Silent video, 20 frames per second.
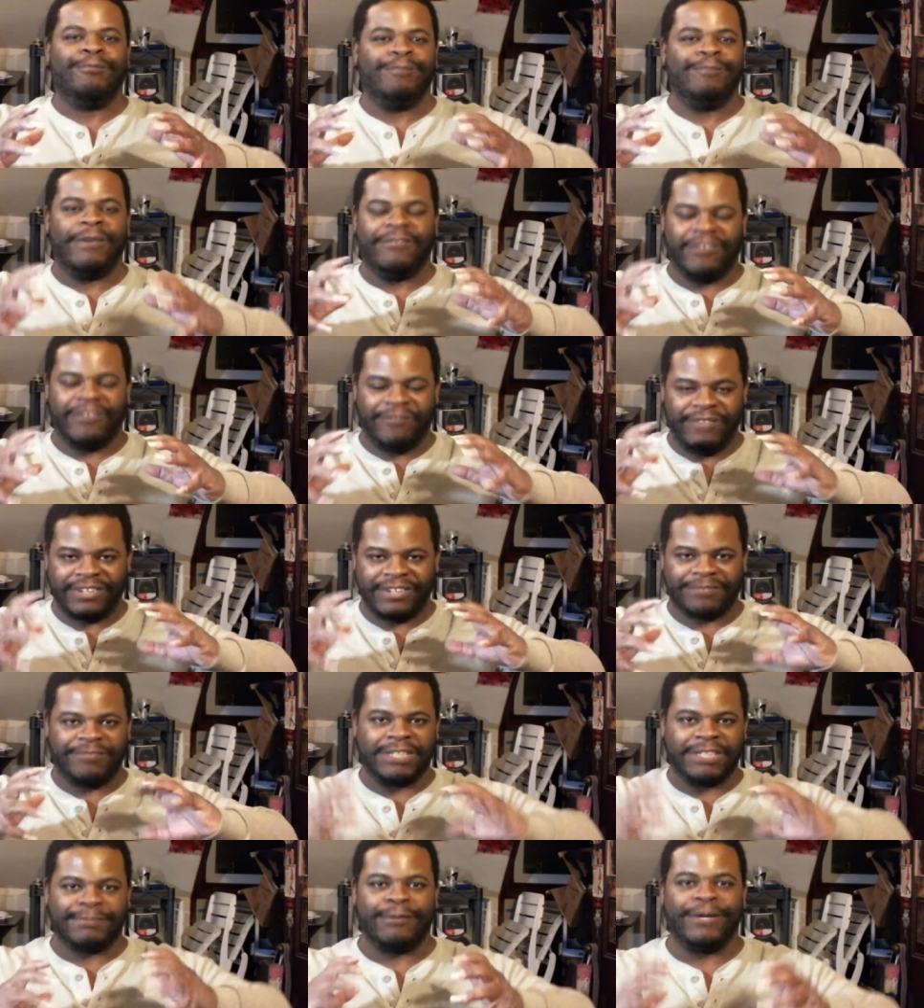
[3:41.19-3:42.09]
the
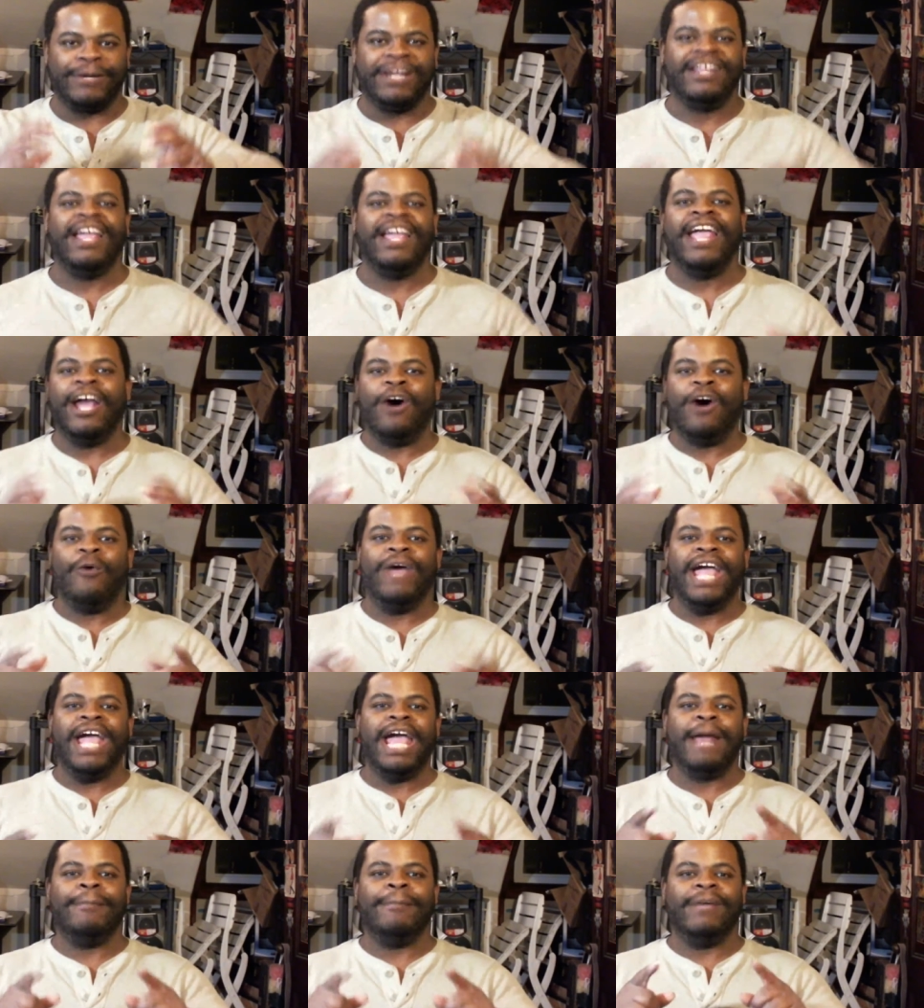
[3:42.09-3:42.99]
fix my brain. Oh,
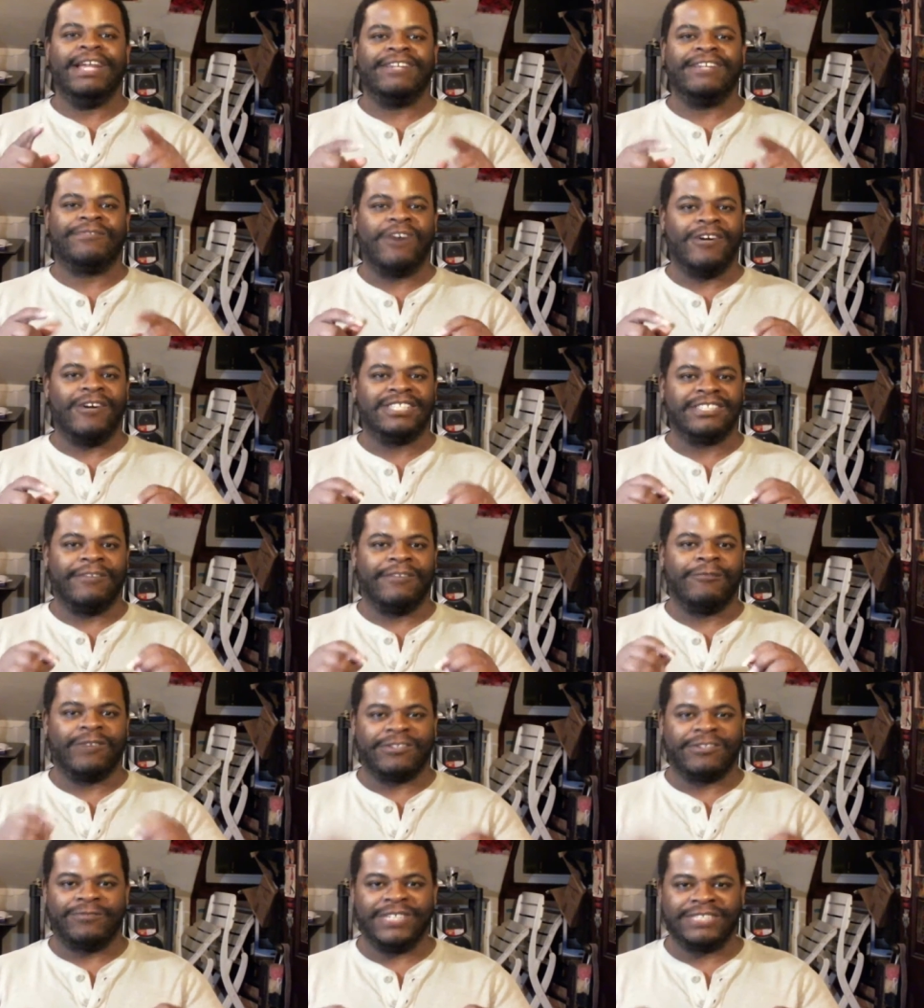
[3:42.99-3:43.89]
and as far as
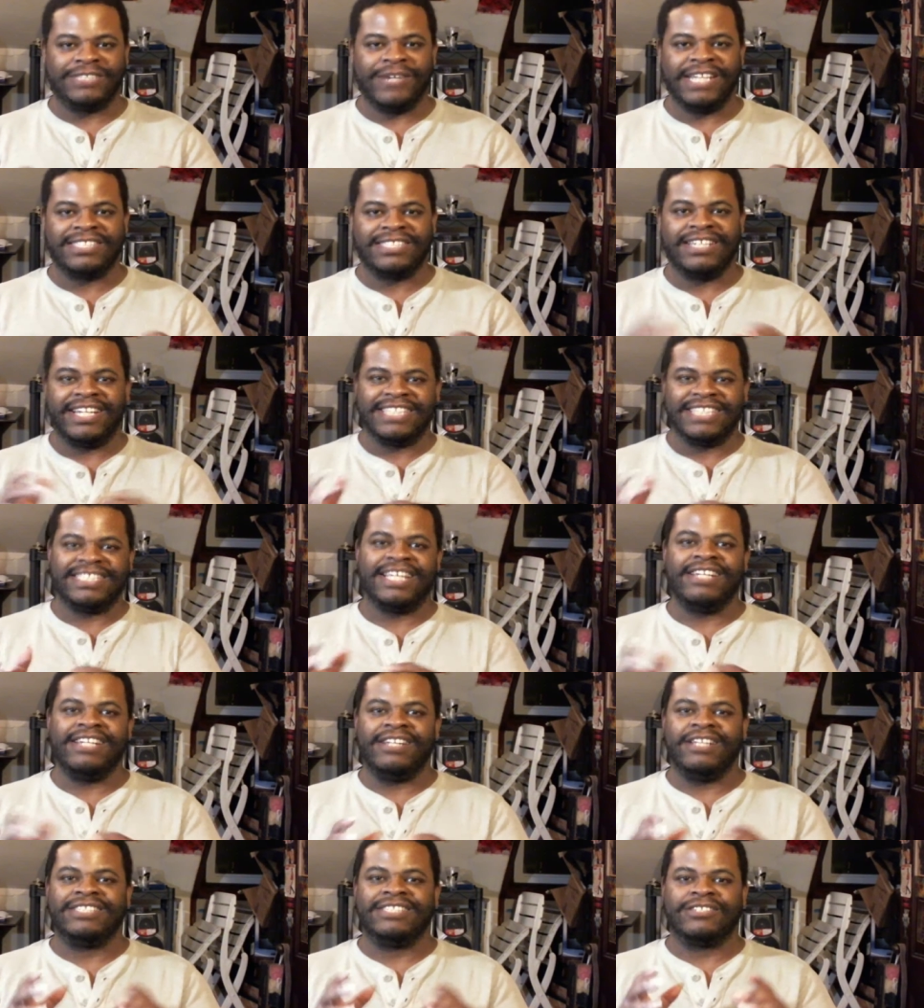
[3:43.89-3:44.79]
frustration, like I
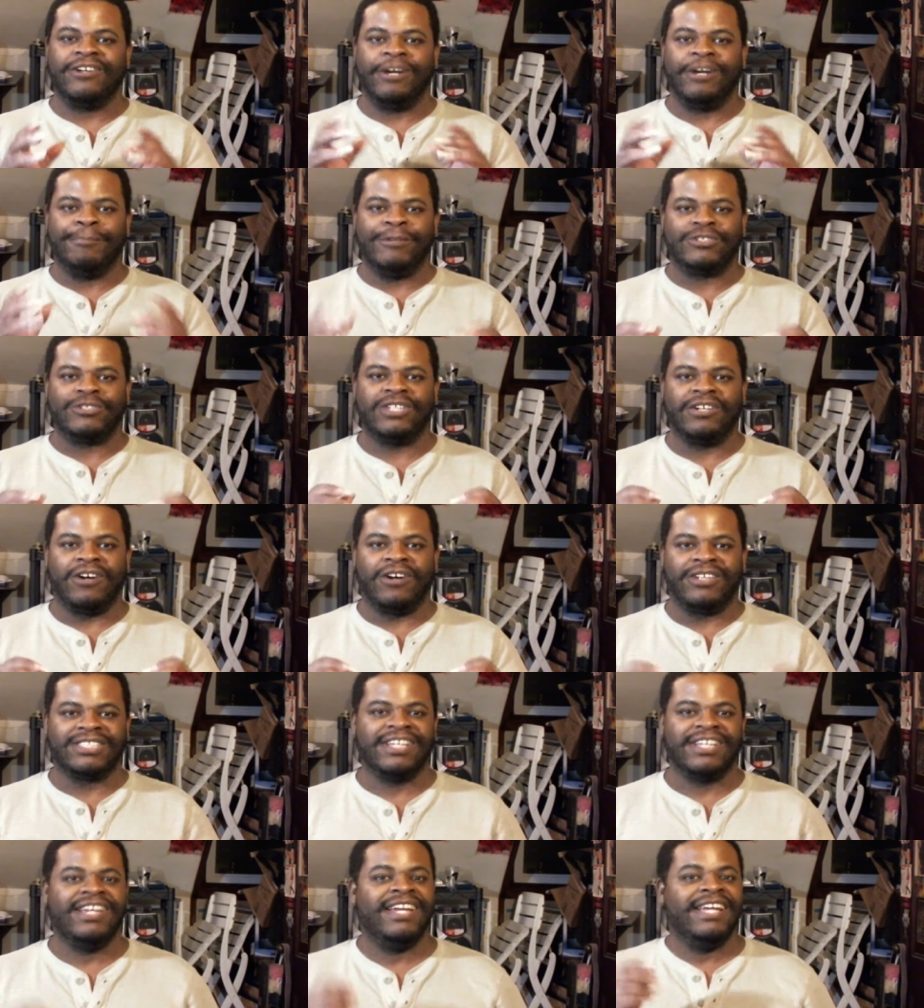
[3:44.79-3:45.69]
said, it's going to brush your
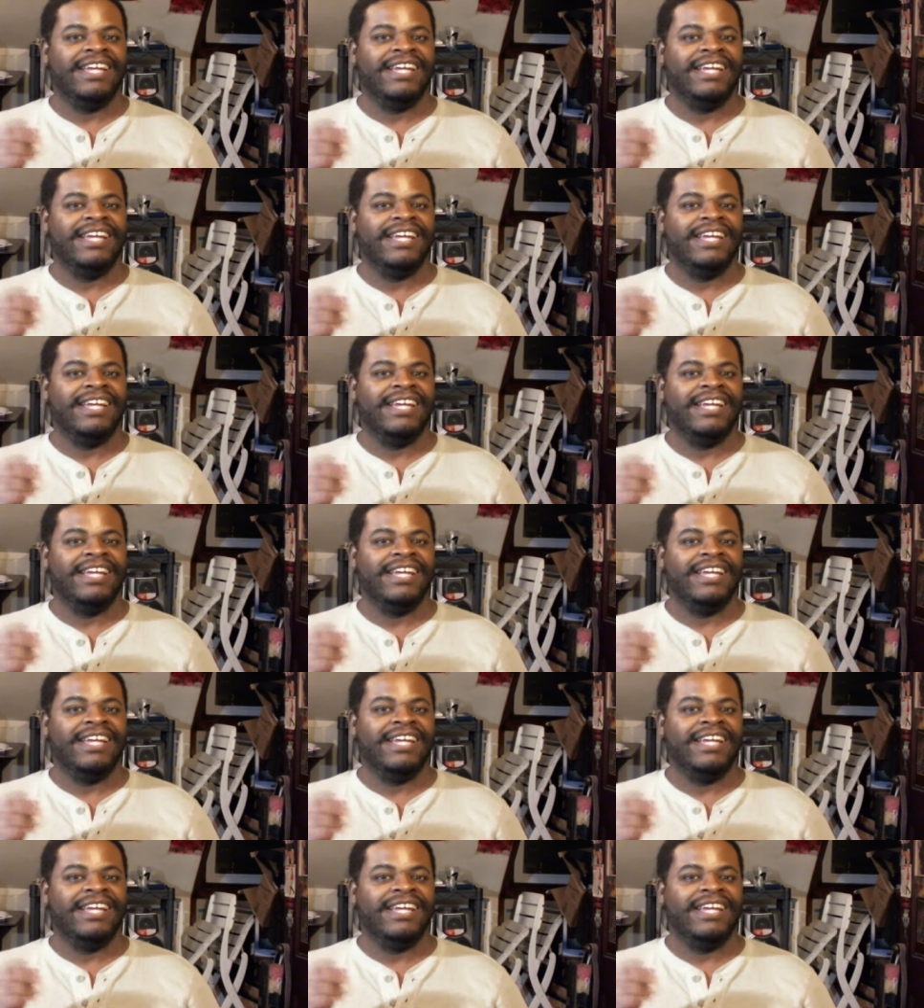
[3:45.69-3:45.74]
cost.